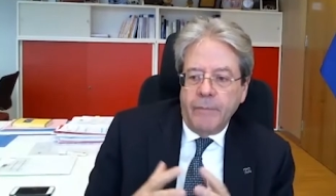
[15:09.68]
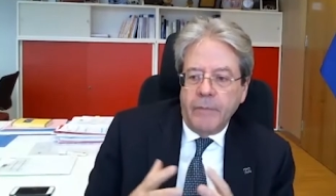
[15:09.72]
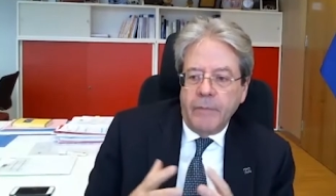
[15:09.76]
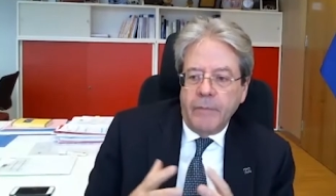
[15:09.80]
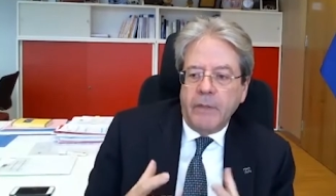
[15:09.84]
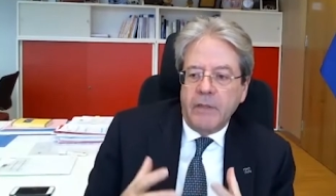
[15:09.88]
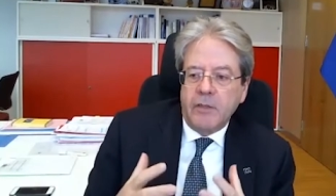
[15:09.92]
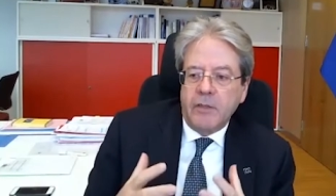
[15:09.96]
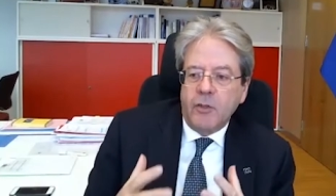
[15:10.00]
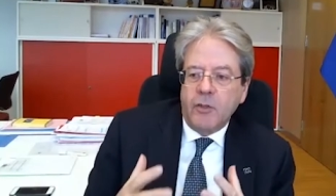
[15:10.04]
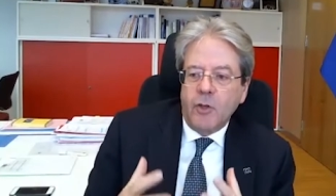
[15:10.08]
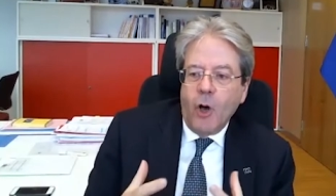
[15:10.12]

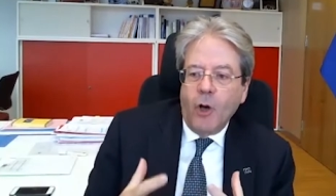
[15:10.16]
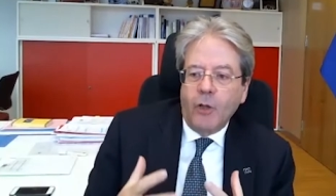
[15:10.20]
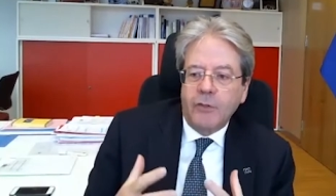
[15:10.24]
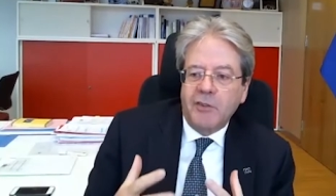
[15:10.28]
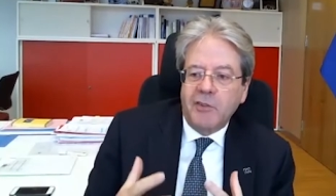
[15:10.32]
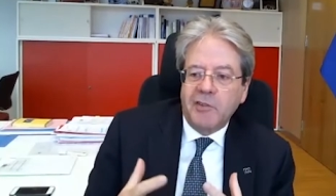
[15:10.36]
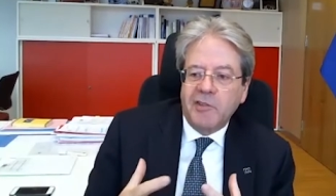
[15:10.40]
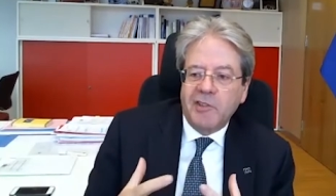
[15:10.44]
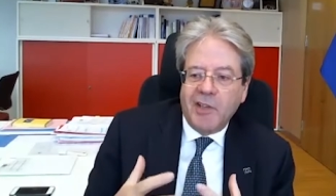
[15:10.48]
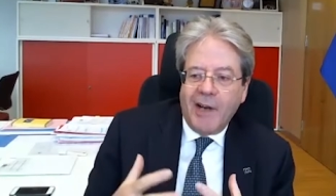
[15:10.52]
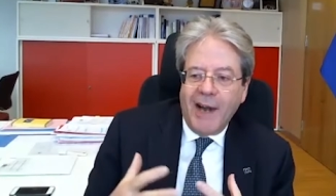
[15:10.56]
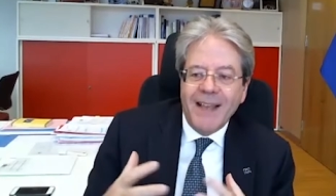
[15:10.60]
is
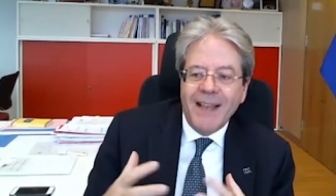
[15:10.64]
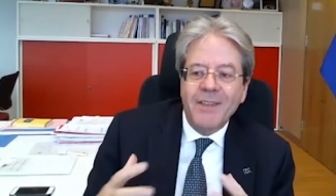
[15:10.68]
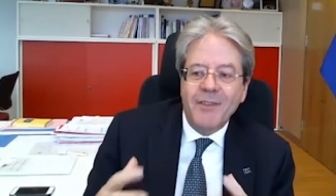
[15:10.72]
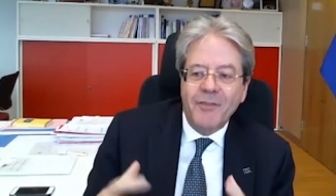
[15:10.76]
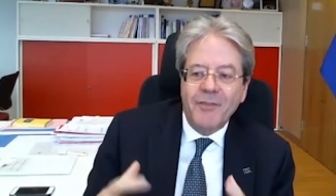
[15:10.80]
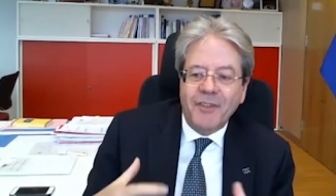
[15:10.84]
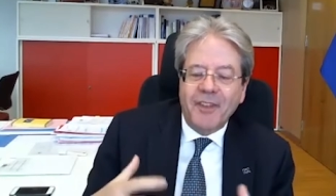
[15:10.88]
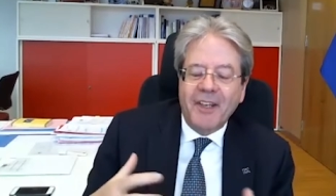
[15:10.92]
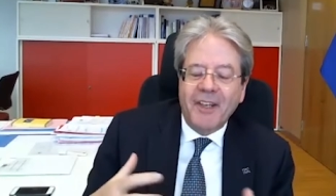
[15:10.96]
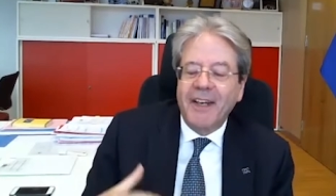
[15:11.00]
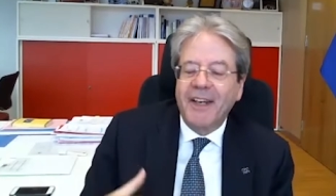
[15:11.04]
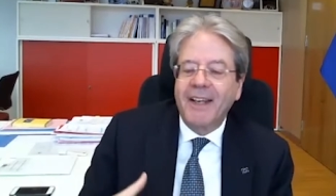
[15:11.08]
not
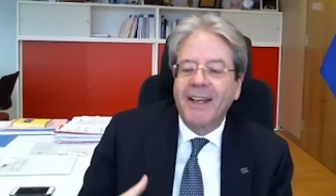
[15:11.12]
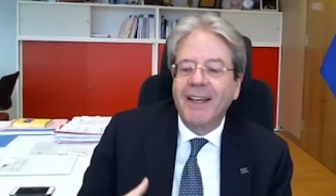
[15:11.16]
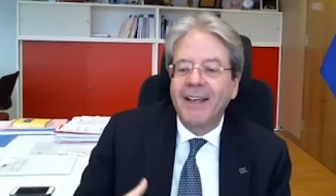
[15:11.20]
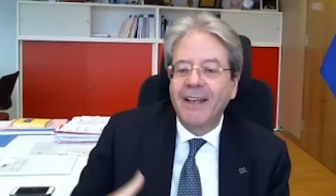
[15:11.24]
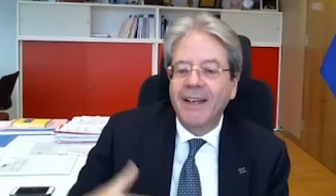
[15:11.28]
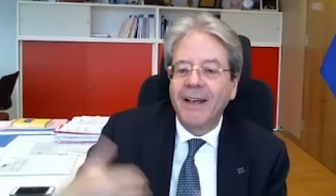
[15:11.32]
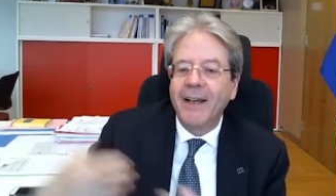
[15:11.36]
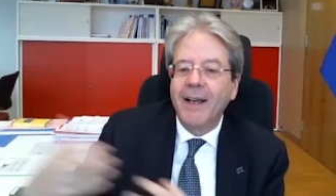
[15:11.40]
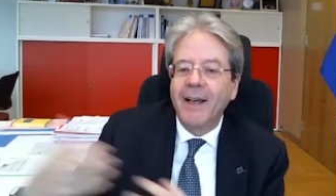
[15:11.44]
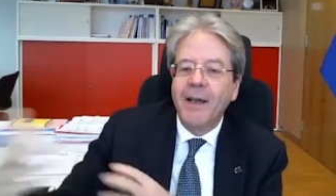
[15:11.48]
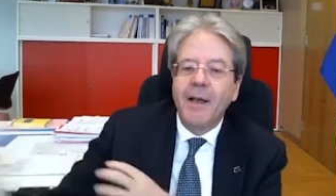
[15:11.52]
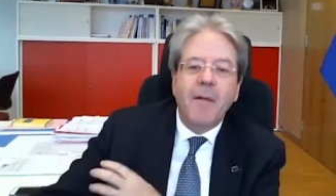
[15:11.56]
transferring
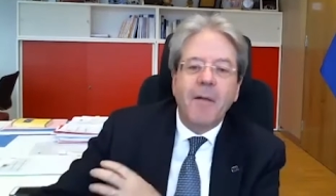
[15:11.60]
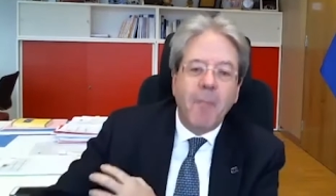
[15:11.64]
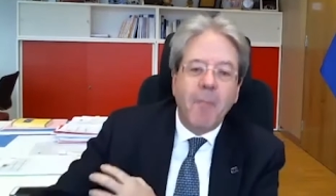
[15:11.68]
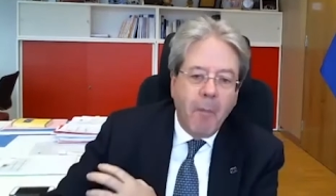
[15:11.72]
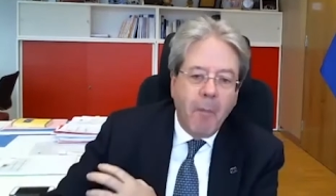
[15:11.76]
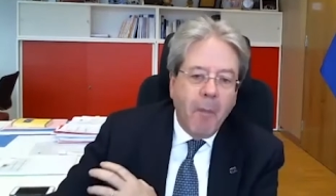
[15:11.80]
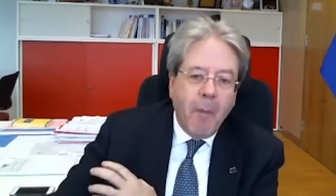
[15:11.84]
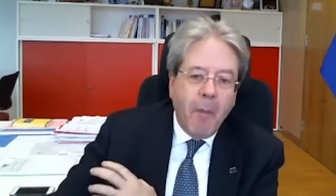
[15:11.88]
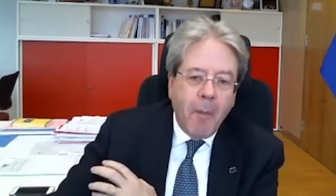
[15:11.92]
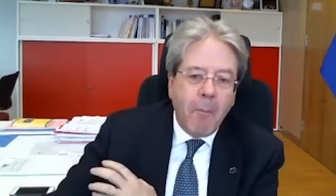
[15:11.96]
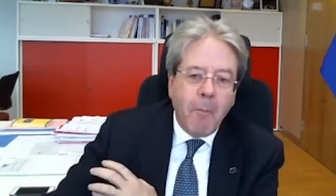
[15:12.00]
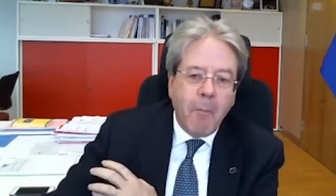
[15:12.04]

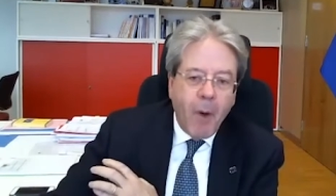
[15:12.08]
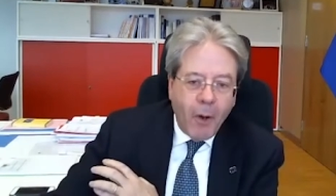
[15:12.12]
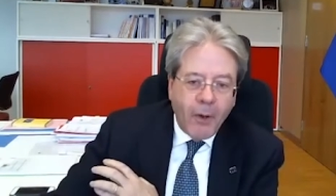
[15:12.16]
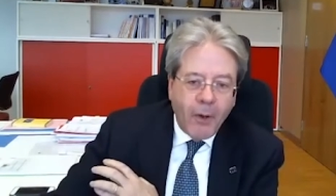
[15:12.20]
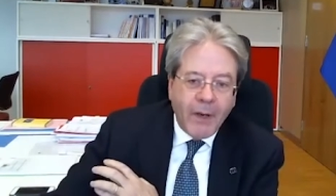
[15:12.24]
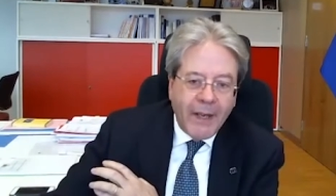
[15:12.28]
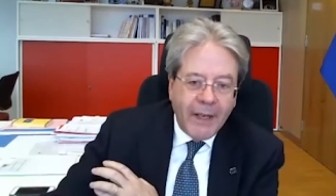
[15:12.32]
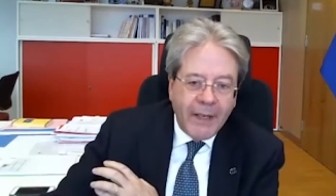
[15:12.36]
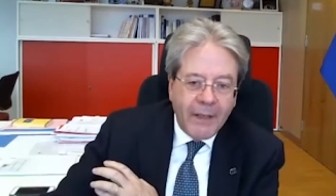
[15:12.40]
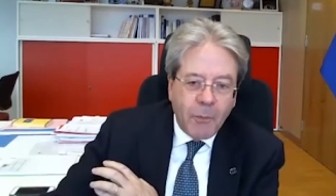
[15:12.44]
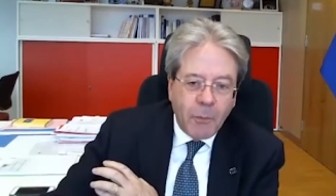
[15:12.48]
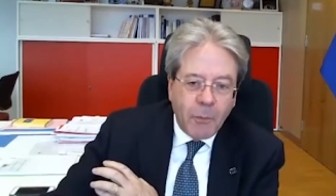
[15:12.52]

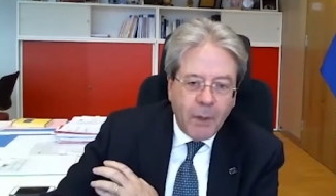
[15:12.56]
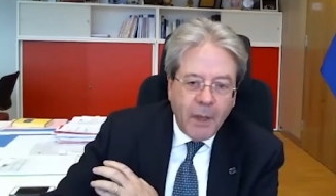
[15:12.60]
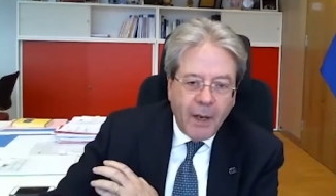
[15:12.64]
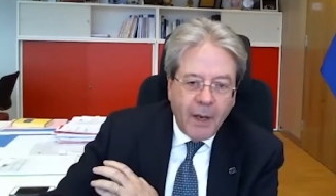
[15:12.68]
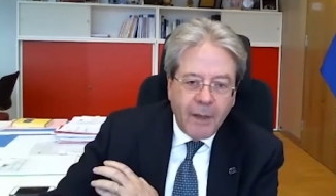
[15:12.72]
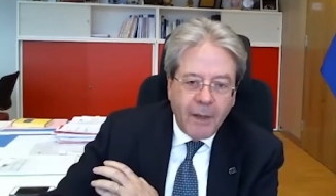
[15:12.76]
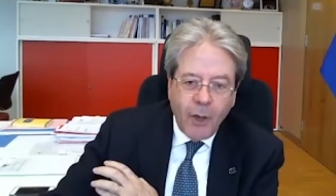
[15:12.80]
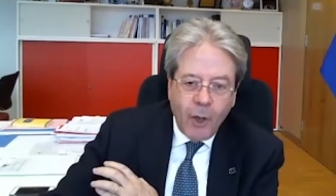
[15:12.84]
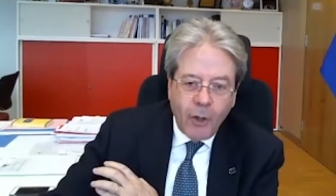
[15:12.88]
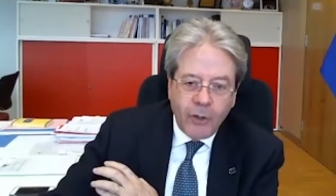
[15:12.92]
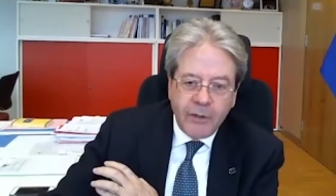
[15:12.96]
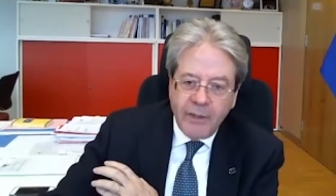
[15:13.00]
money. We
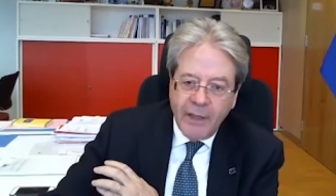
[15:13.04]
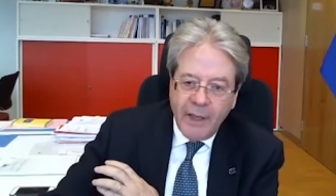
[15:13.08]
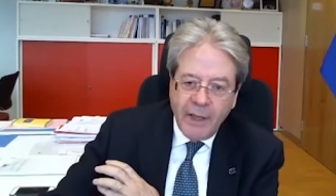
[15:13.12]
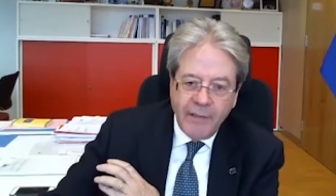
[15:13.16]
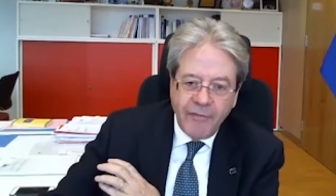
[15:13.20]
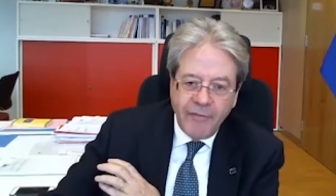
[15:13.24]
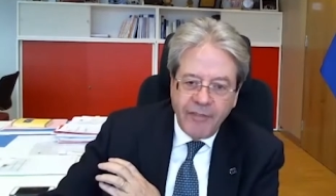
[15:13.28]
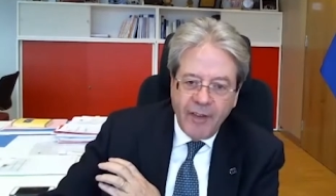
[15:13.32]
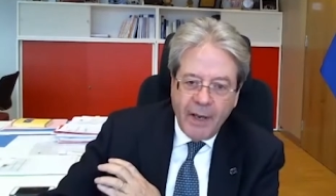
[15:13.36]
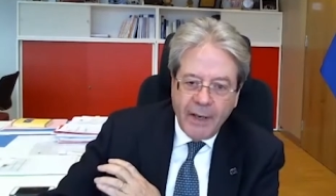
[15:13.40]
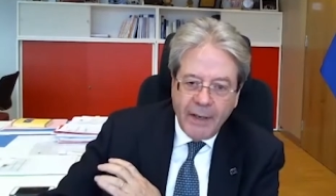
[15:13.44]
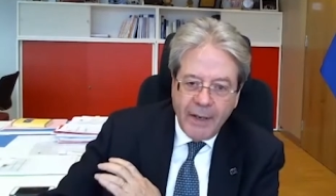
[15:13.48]
are not
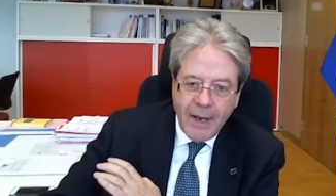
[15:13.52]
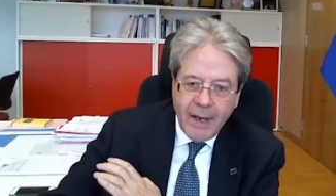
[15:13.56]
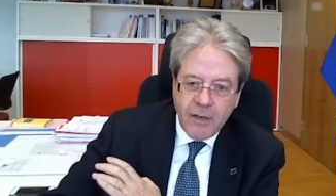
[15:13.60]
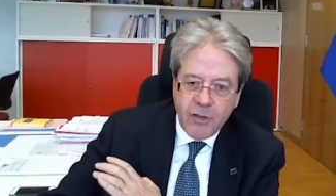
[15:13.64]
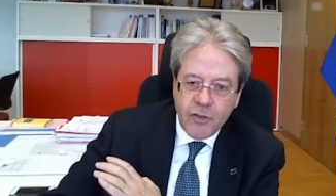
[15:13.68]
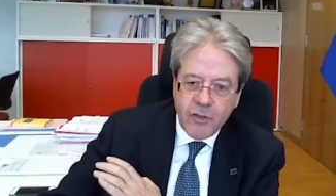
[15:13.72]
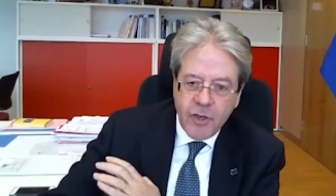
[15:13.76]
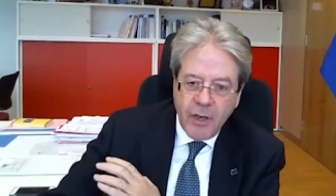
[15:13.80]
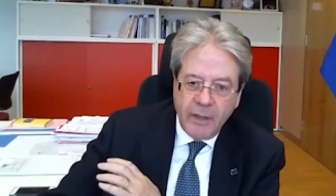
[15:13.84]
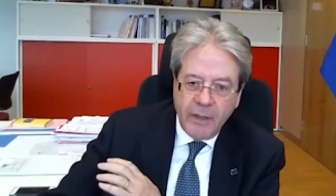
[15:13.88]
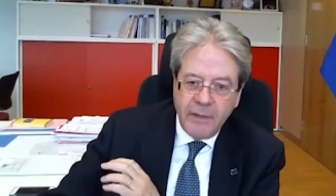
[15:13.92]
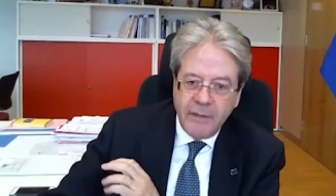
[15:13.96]
a
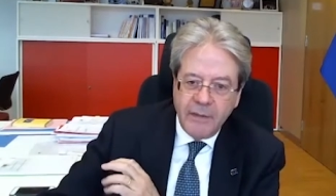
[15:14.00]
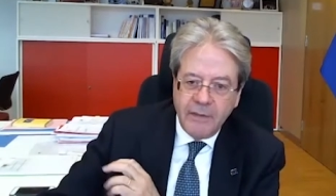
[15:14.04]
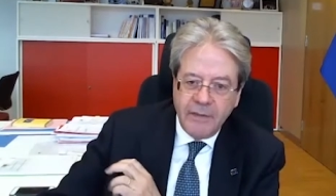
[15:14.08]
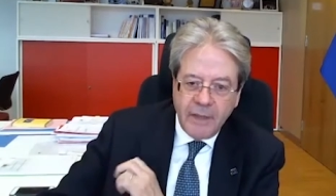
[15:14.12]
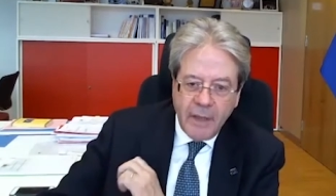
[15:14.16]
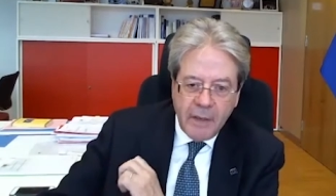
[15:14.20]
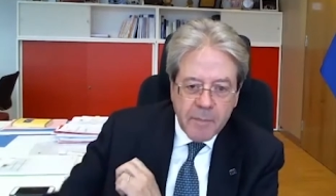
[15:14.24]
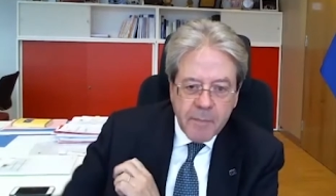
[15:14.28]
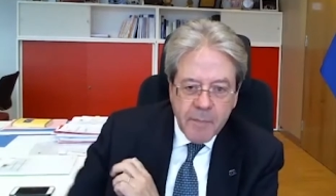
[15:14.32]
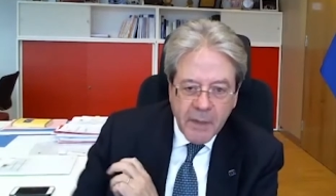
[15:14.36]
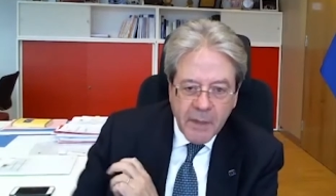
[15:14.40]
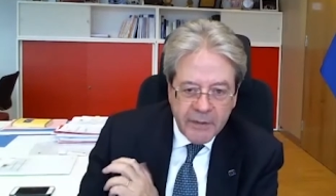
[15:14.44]
financial
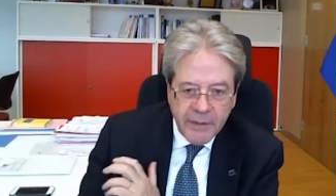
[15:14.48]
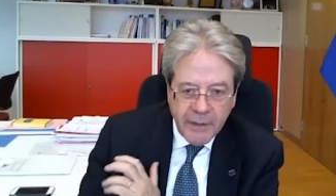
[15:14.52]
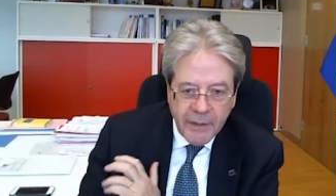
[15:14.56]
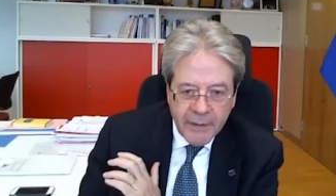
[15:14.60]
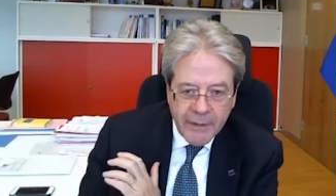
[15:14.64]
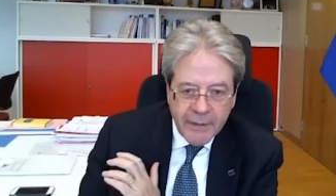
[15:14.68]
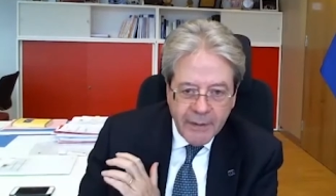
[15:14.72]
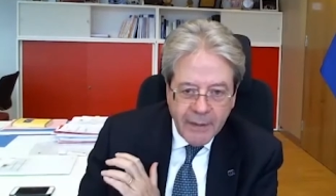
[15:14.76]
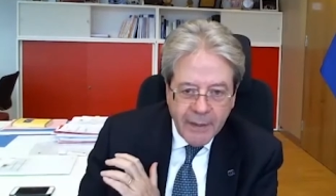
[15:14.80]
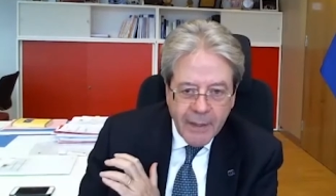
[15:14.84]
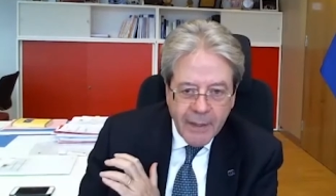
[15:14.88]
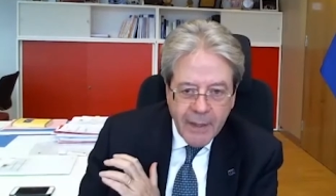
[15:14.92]

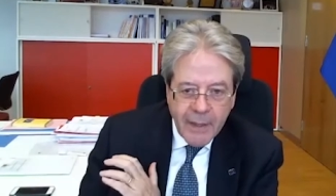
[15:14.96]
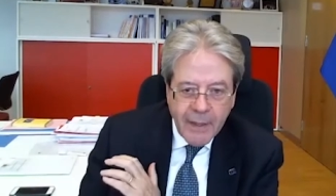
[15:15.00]
intermediary.